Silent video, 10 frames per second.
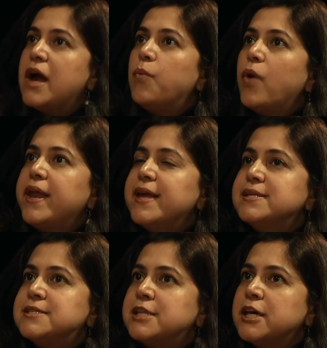What
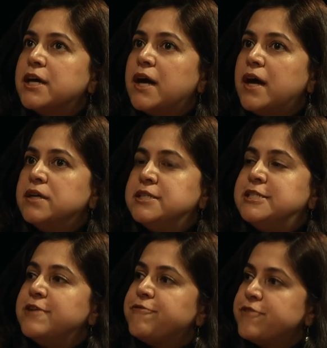is the uh,
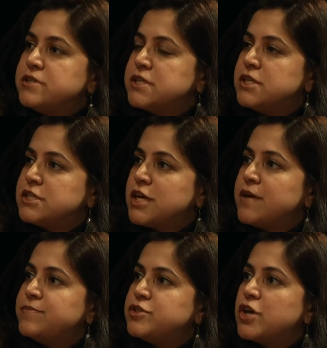difference in
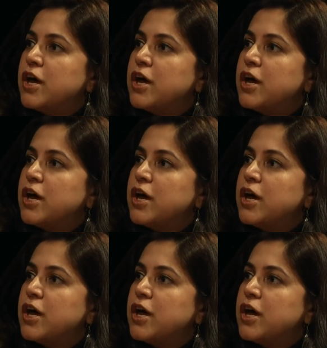terms